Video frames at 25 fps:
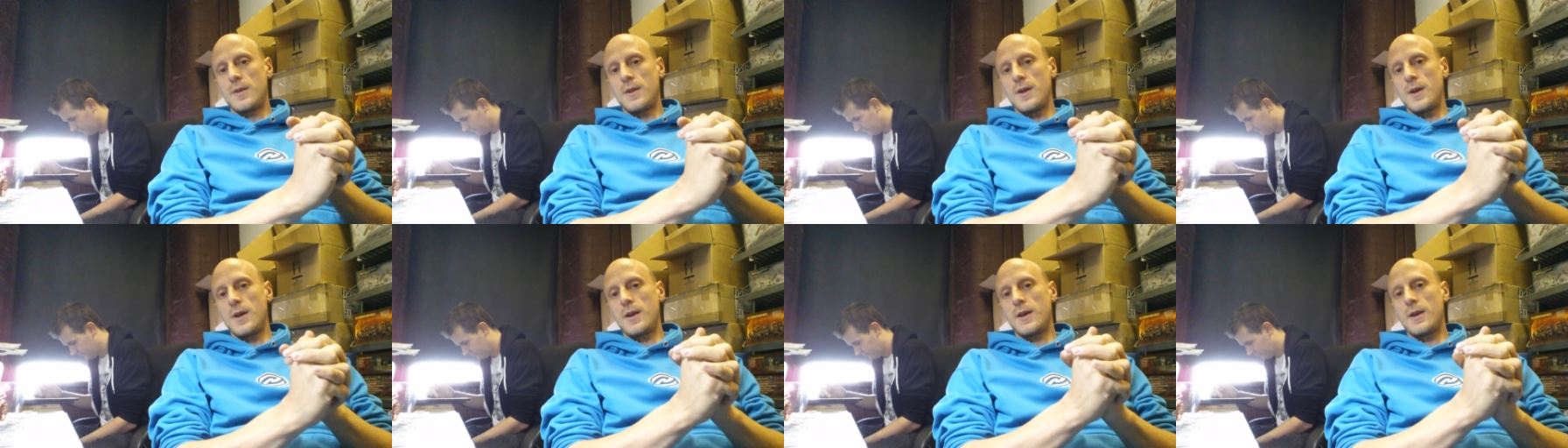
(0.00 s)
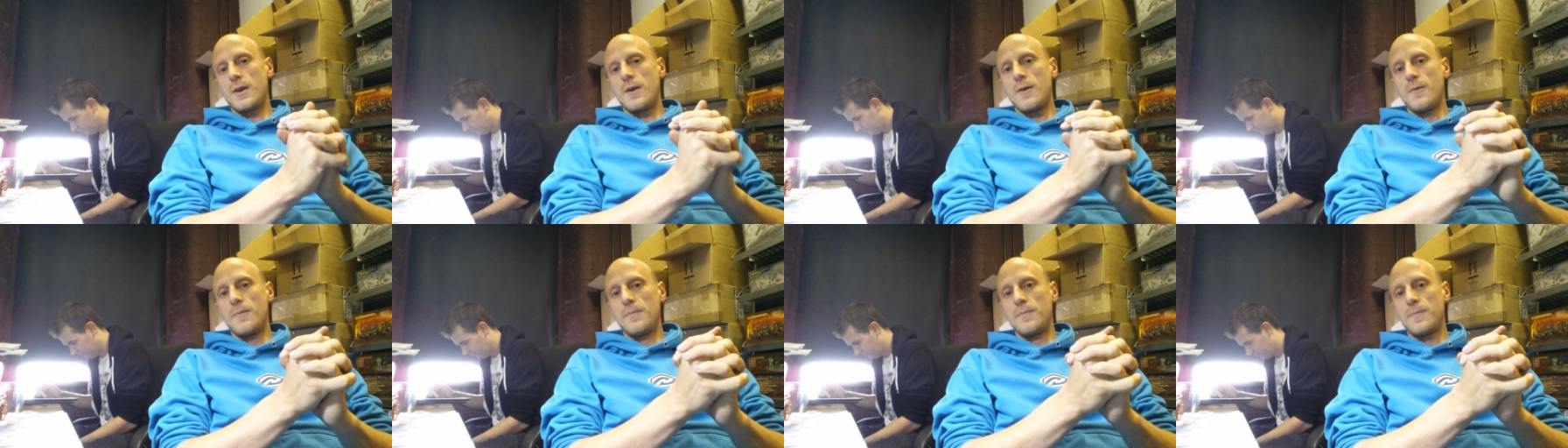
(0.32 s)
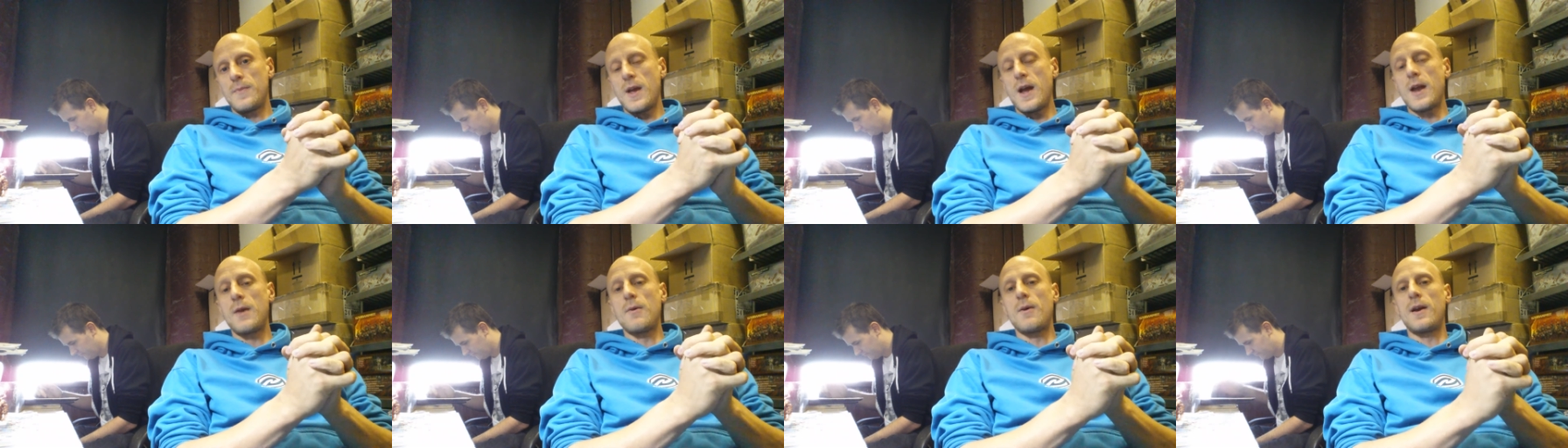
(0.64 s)
there you go.
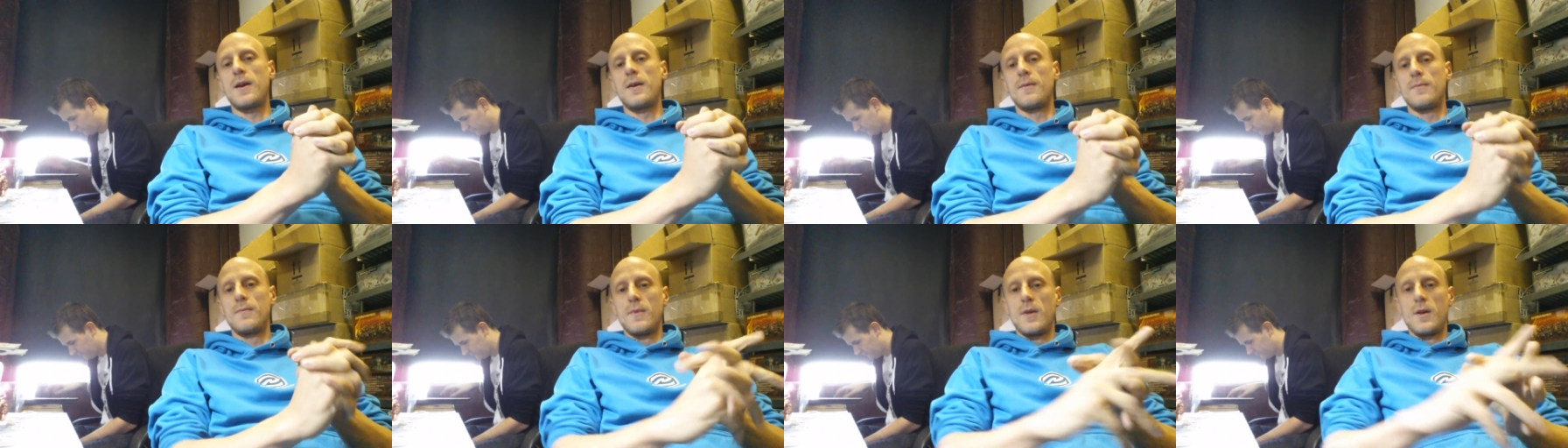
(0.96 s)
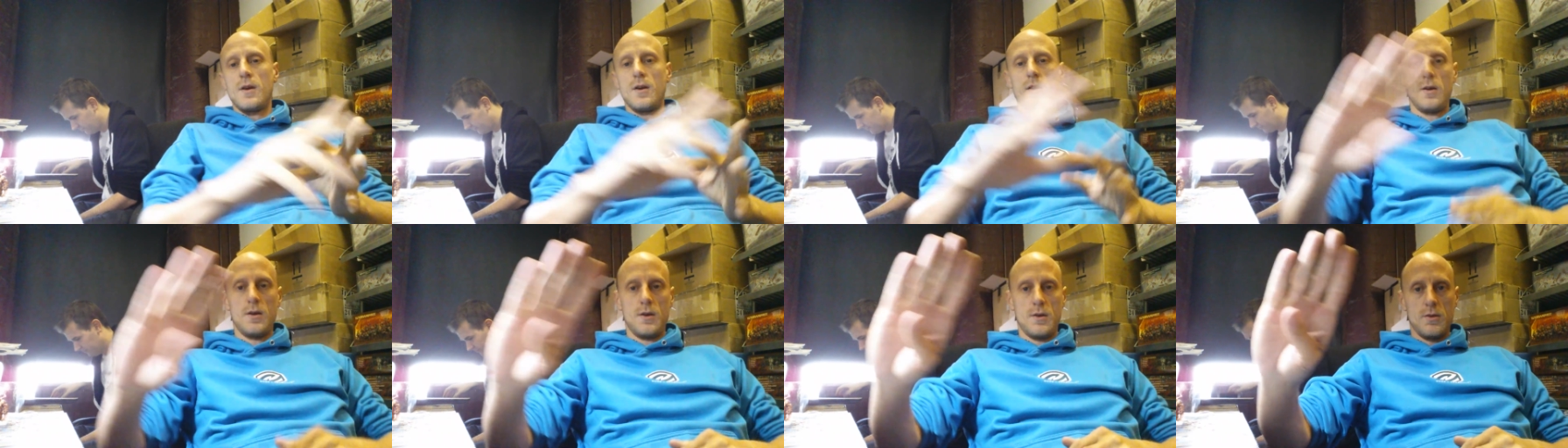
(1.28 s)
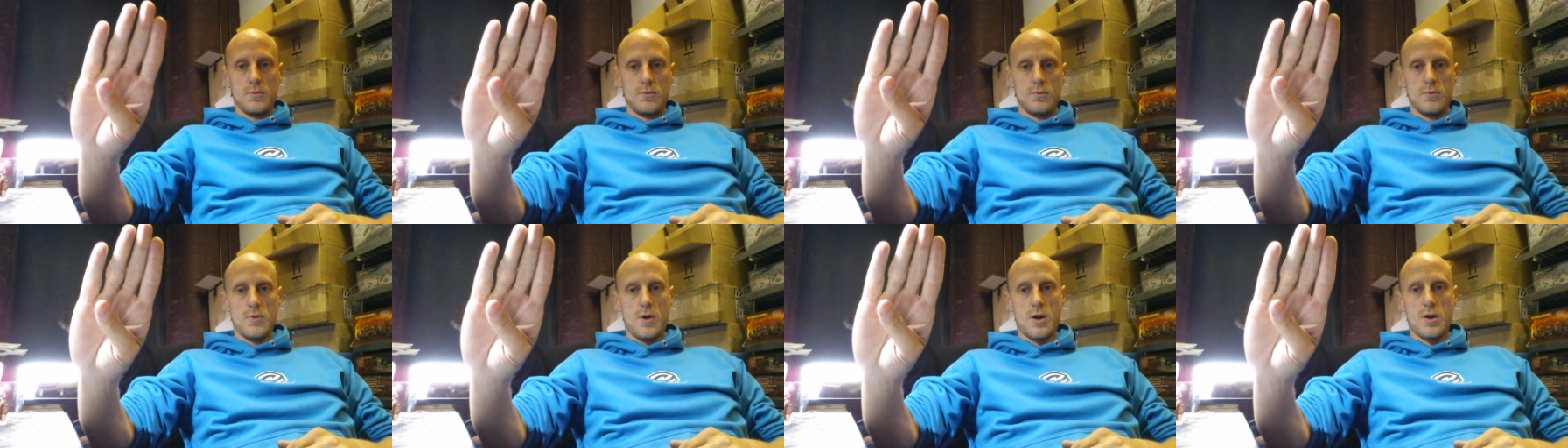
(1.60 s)
Anyway,
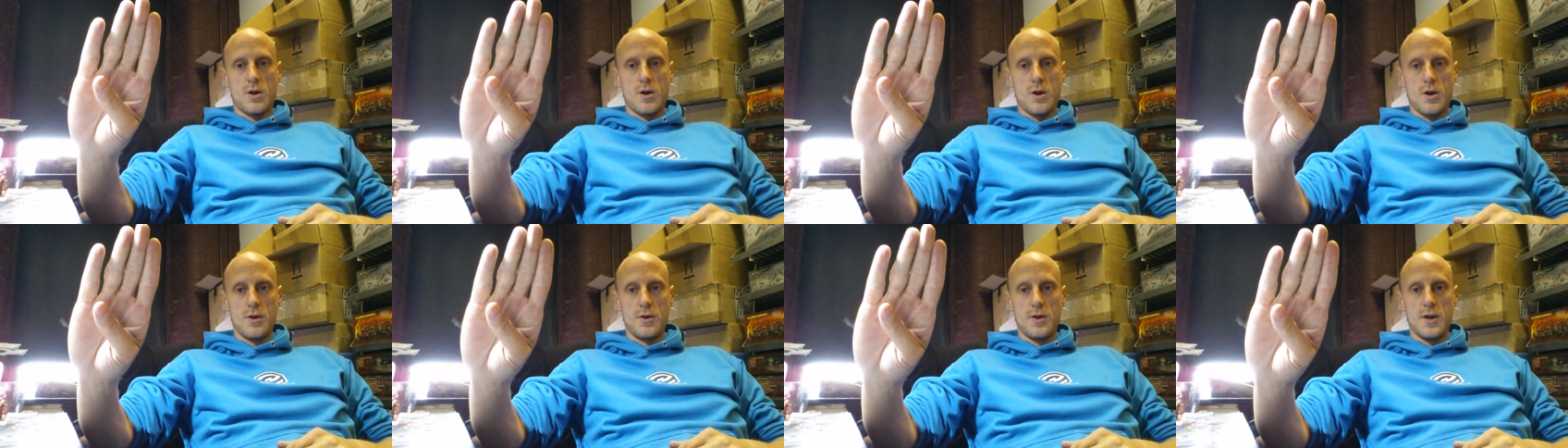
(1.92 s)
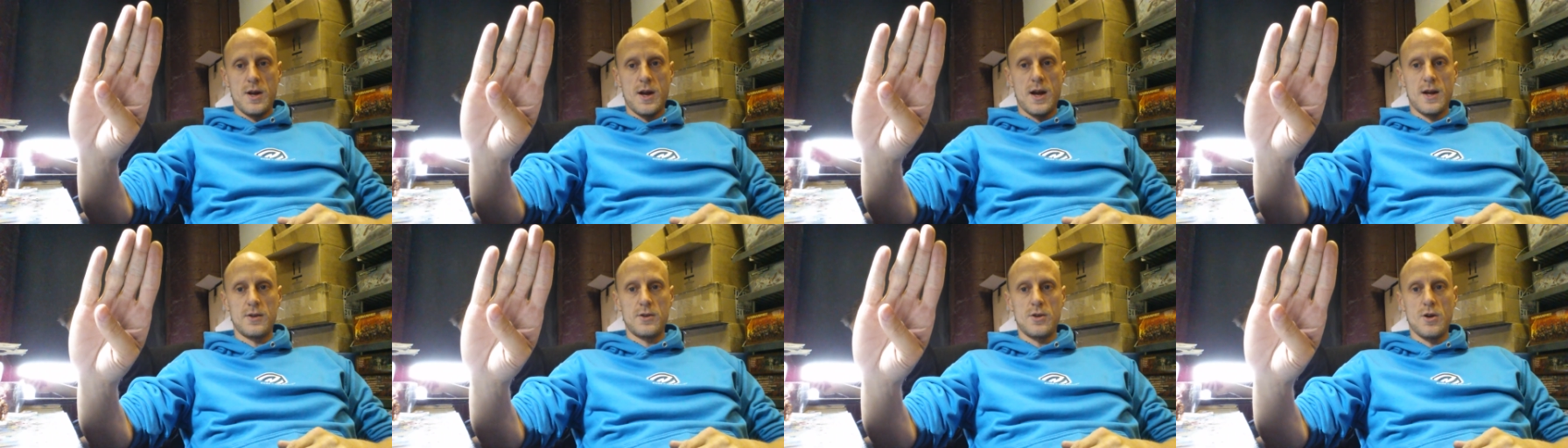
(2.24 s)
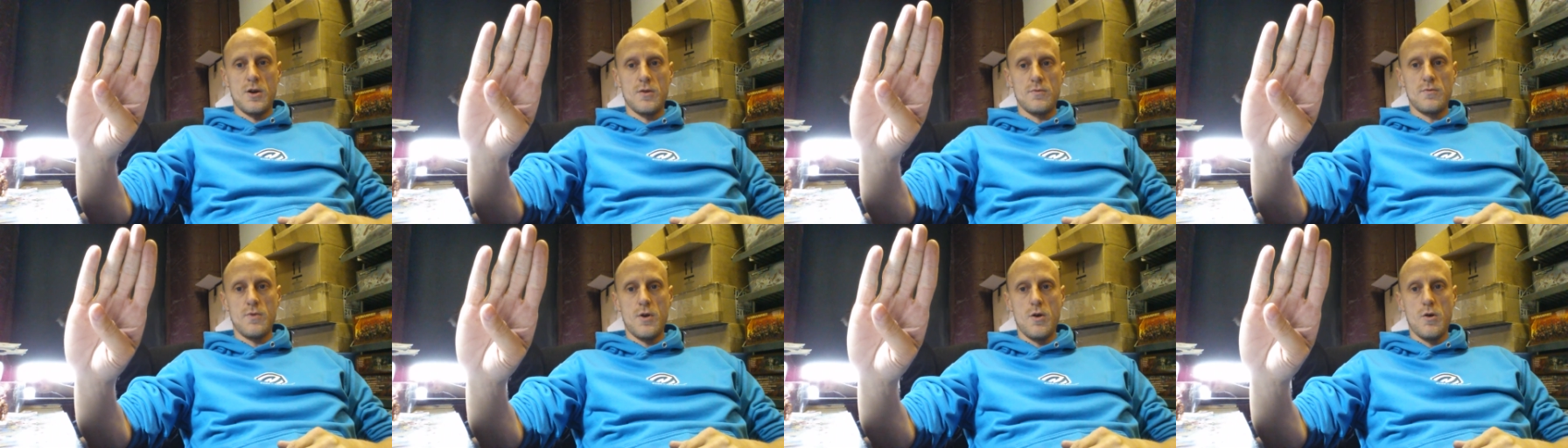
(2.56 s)
rock on and
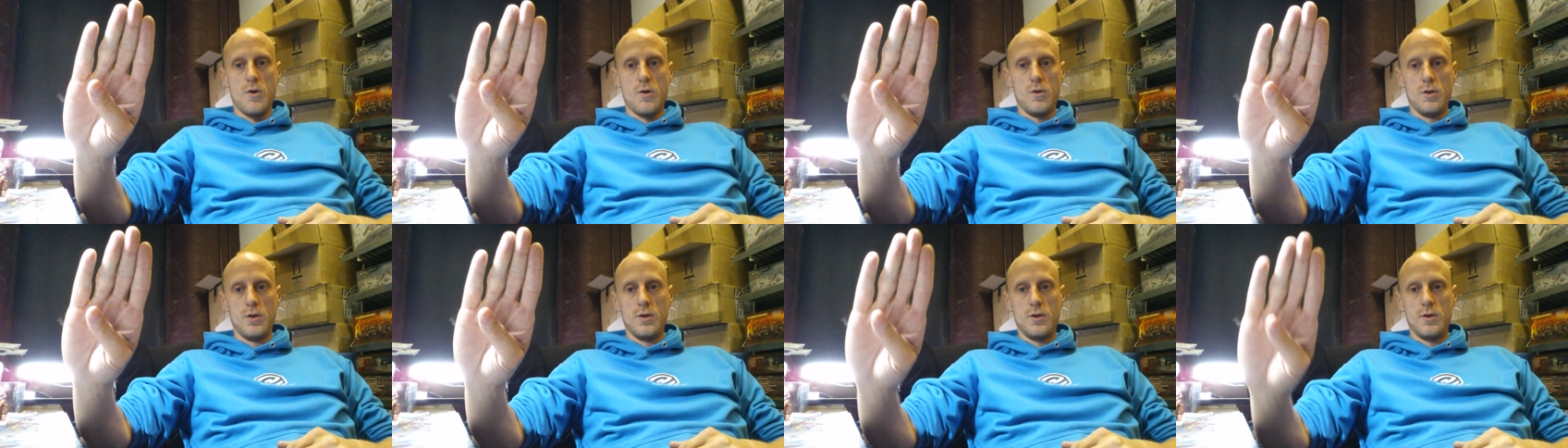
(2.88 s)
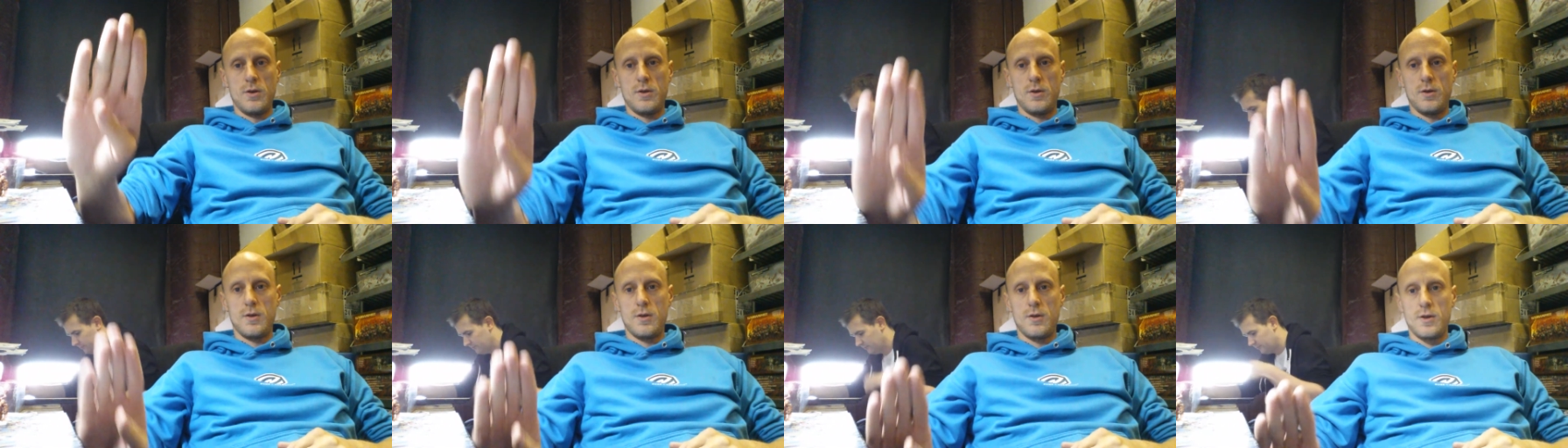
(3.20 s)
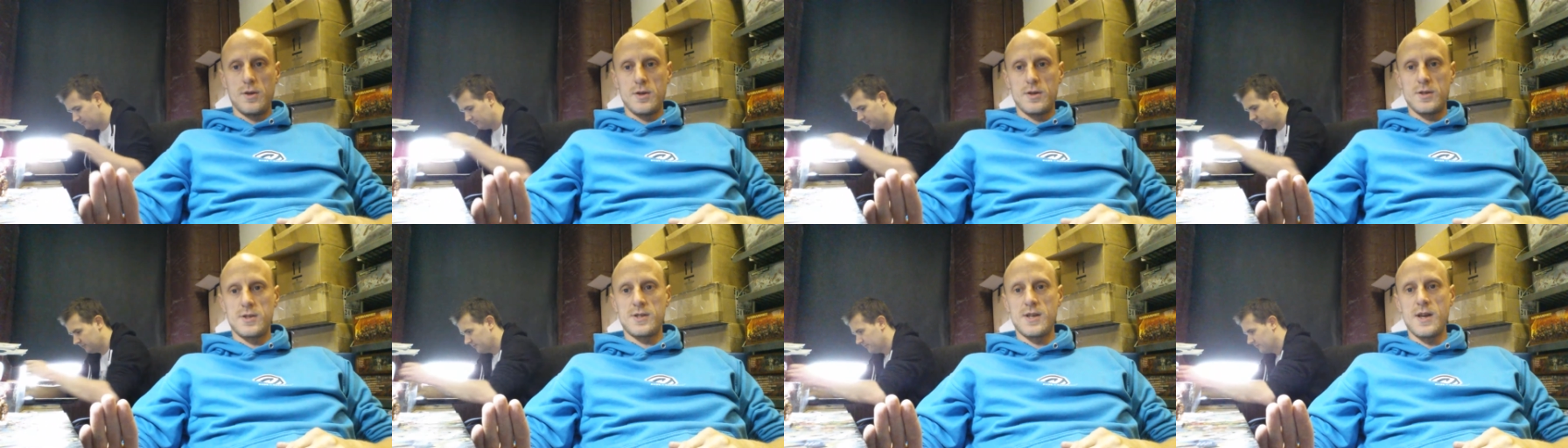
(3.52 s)
our roll.
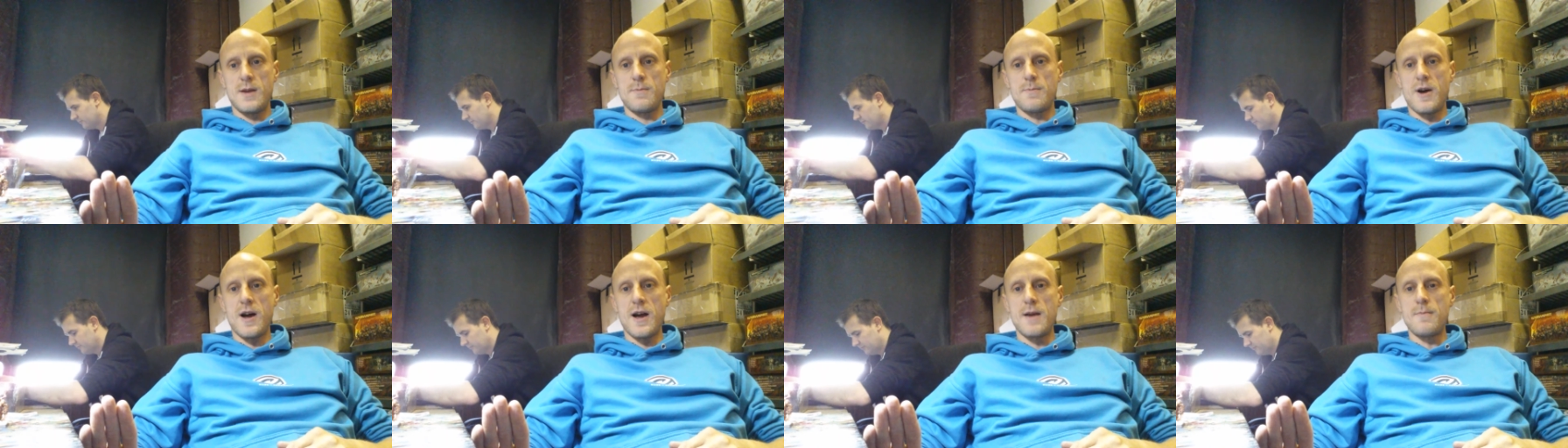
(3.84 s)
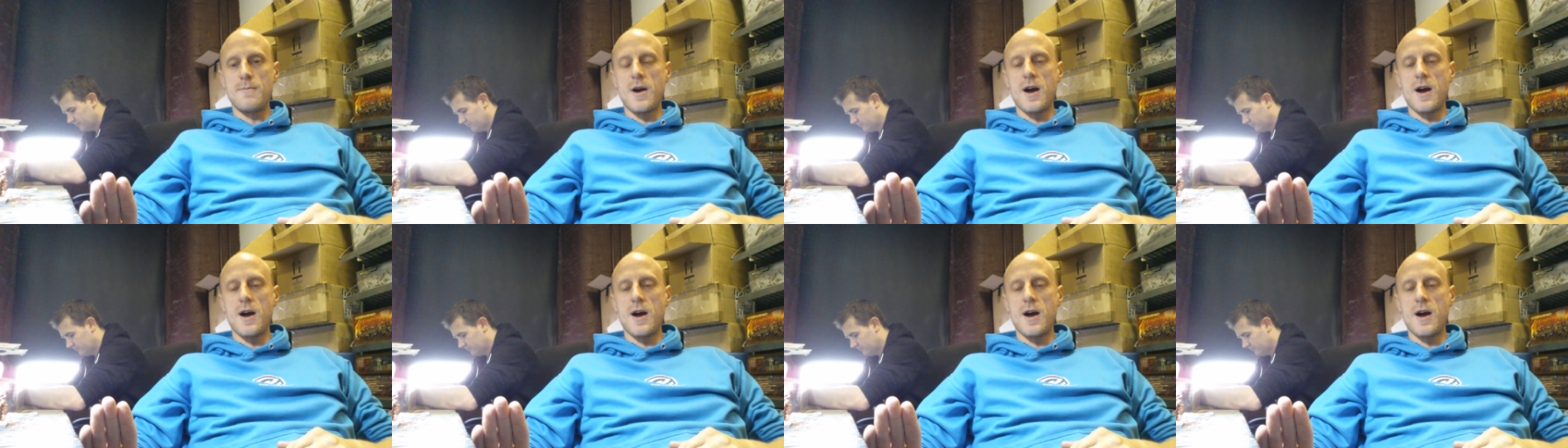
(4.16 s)
Say bye,